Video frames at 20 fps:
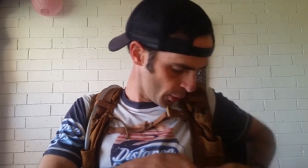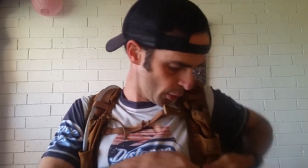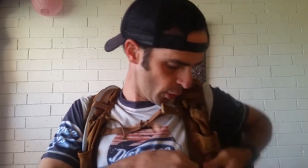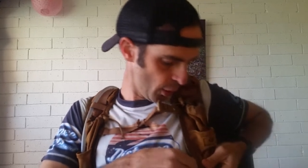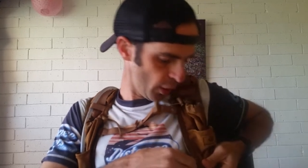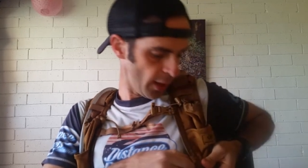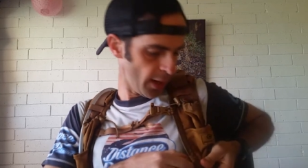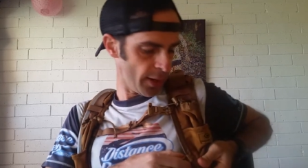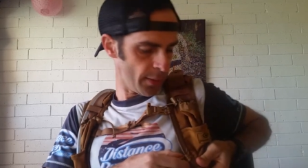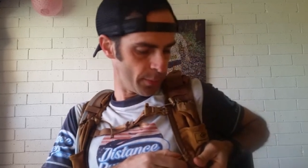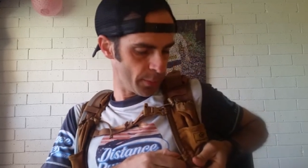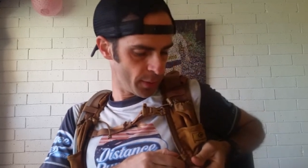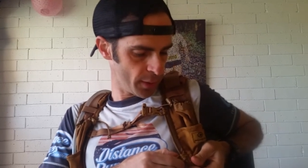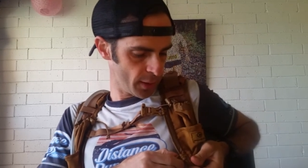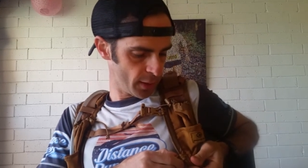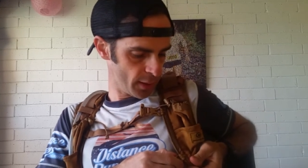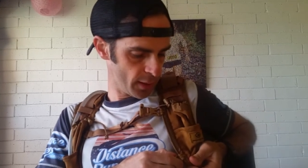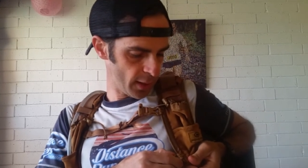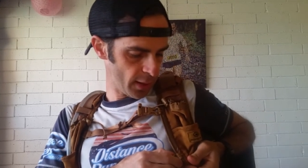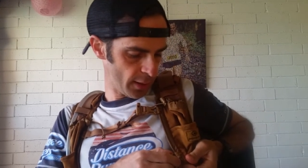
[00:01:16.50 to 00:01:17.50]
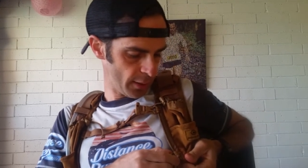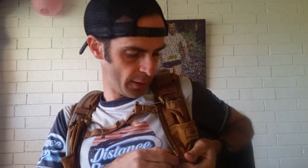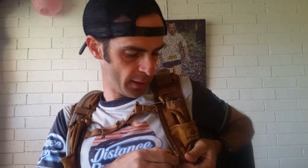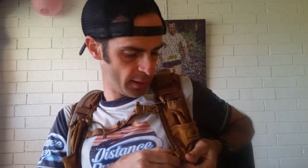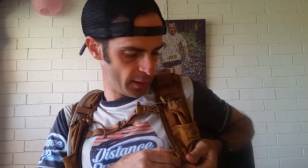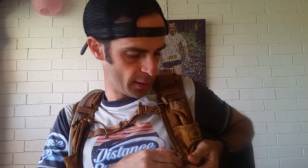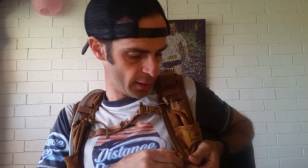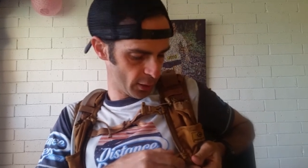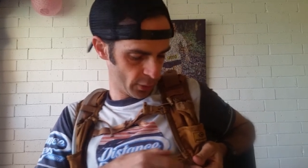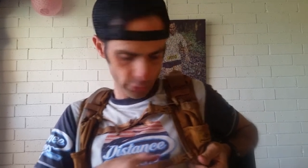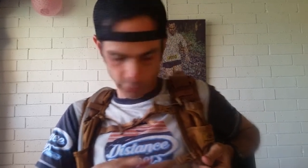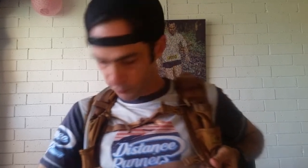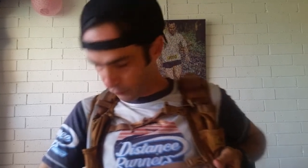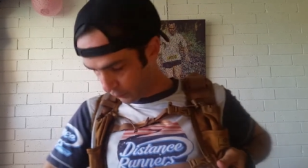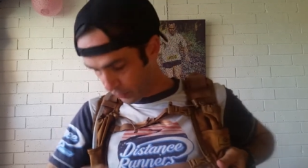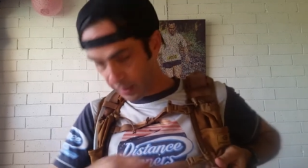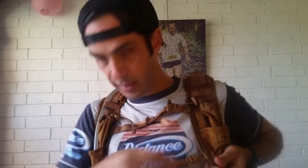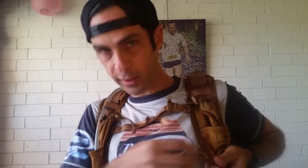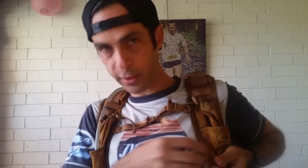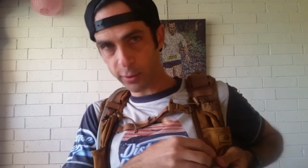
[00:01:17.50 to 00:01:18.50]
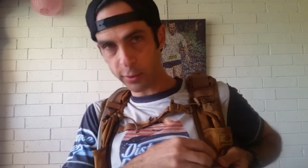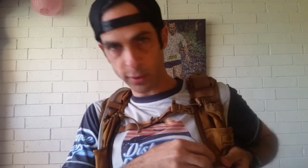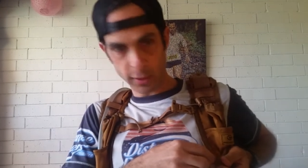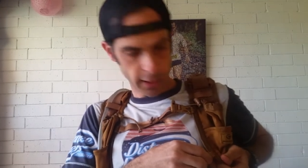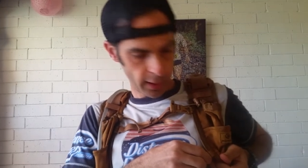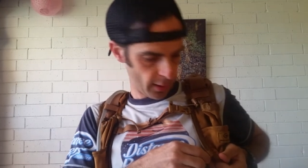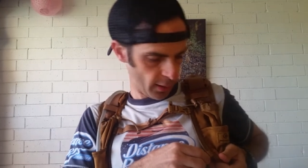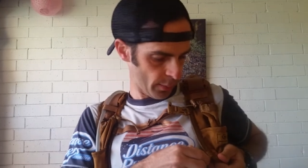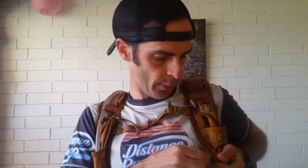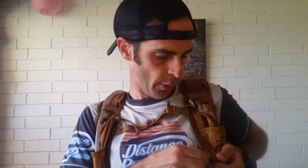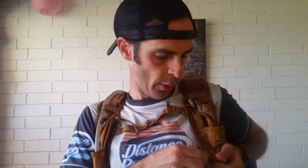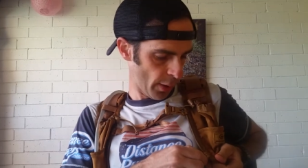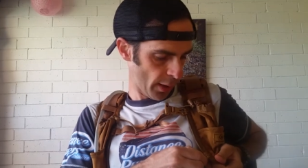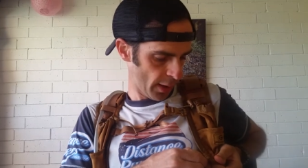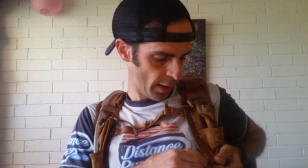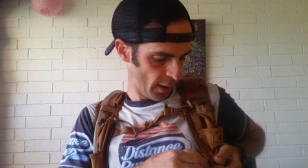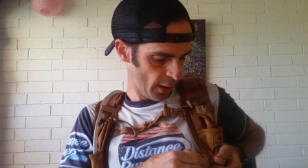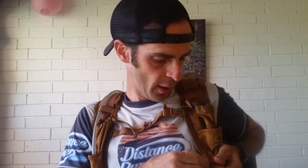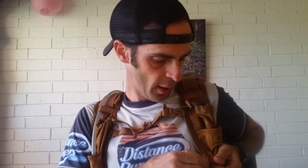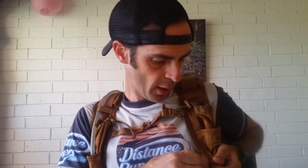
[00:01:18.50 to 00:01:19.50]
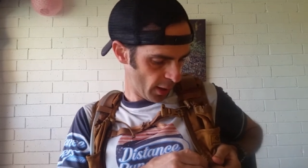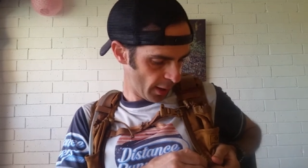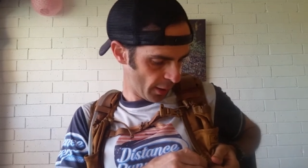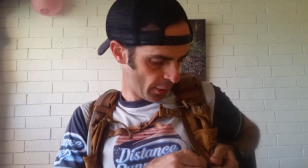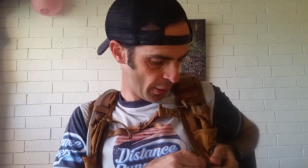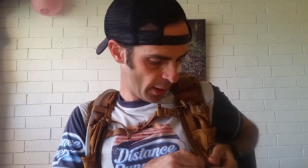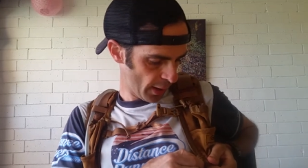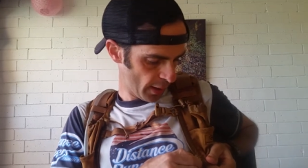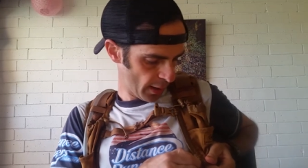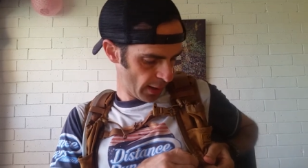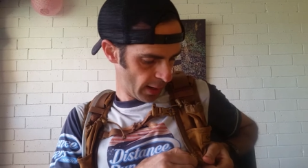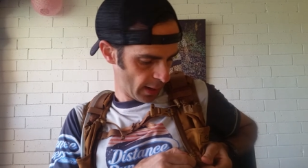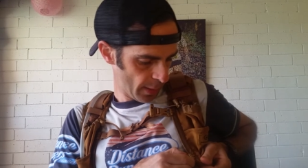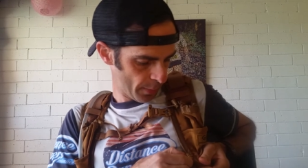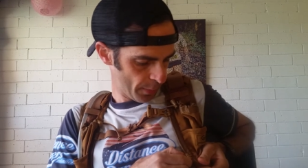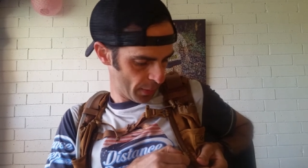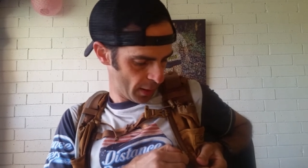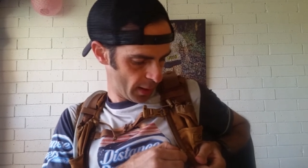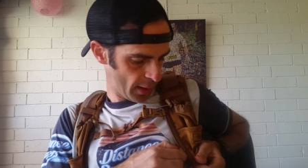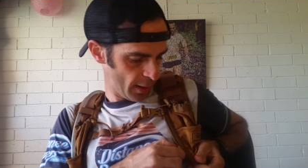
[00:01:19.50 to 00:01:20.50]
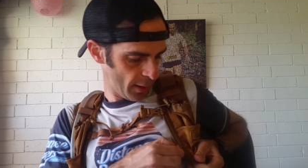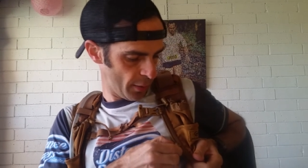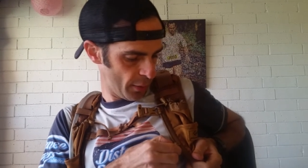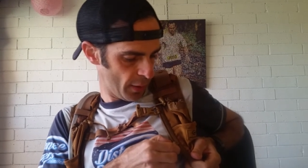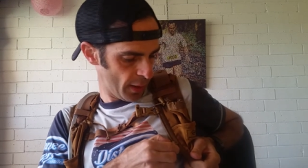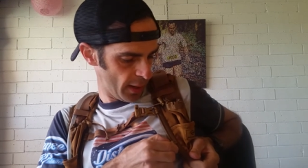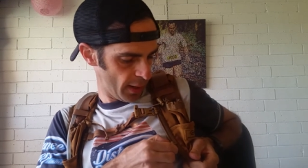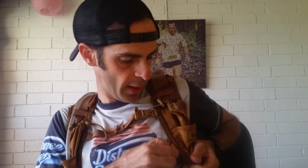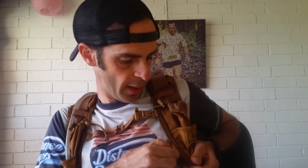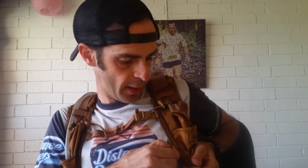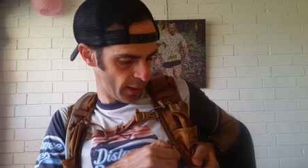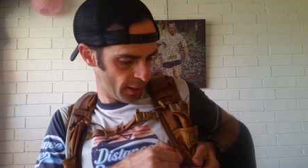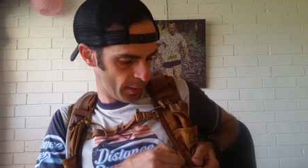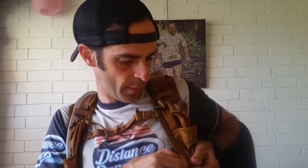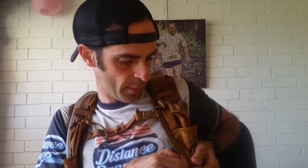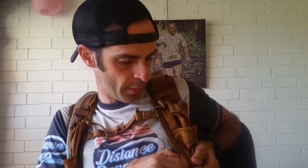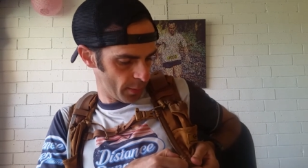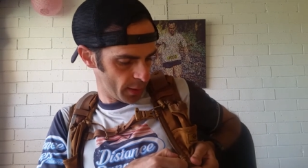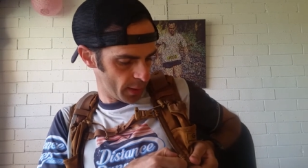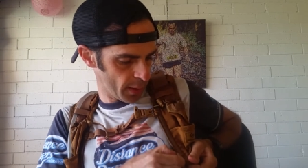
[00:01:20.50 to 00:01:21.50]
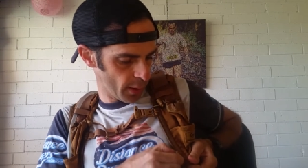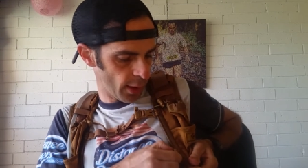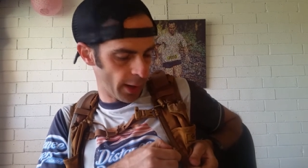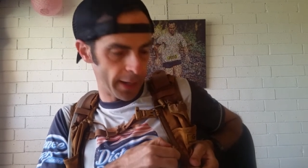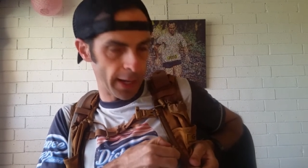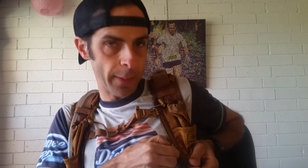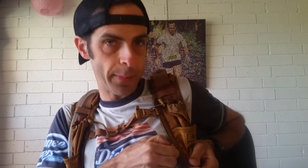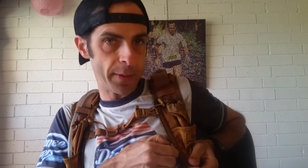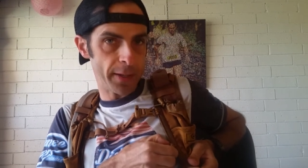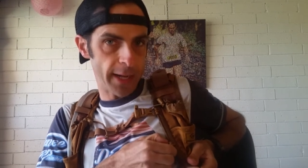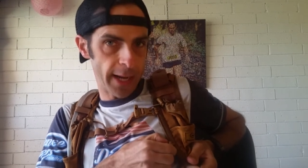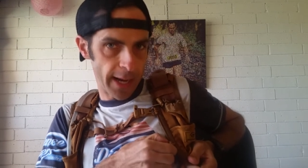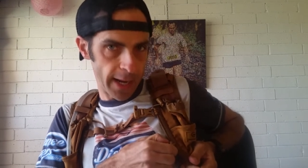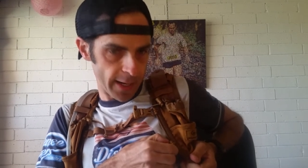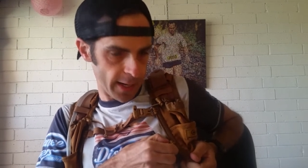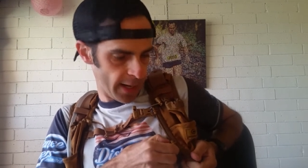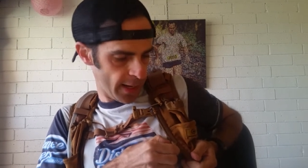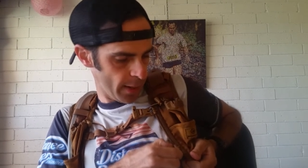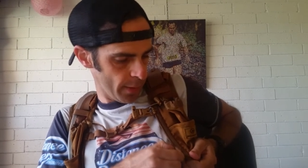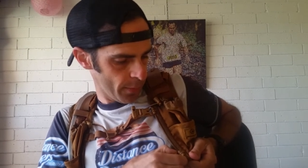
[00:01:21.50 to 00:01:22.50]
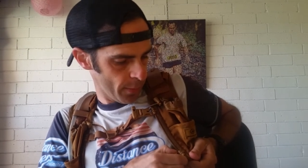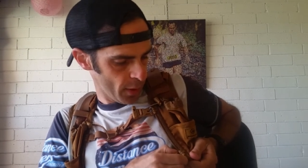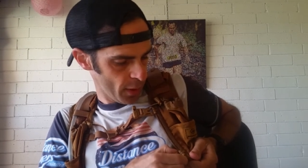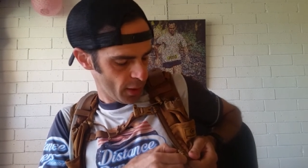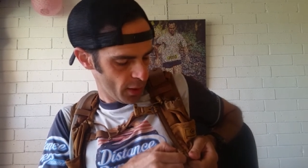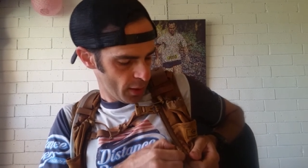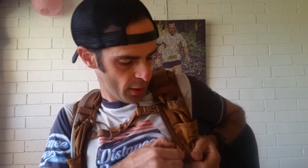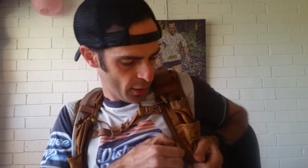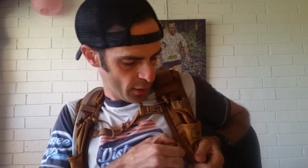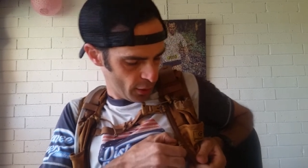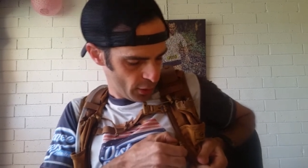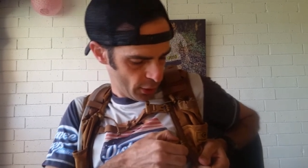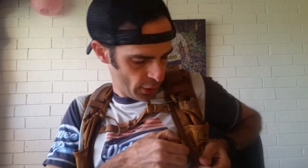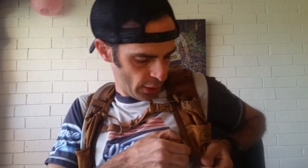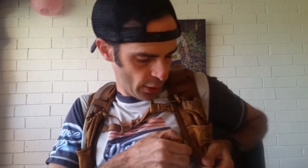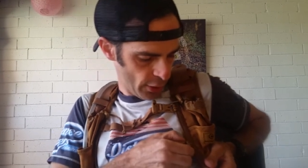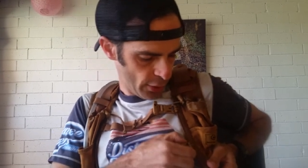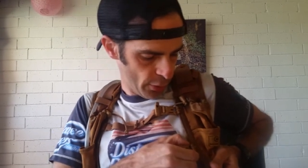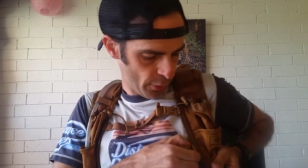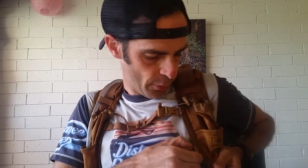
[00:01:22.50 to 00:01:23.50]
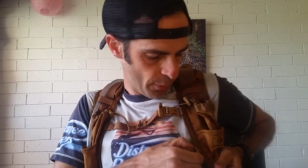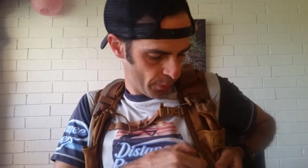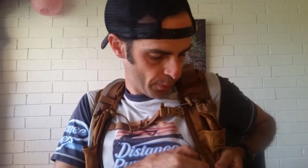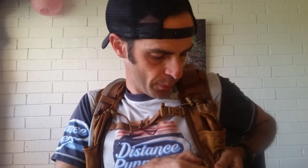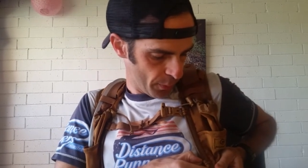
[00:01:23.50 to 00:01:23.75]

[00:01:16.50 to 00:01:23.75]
clips, this is a good selling point, I think. They slide up and down here. So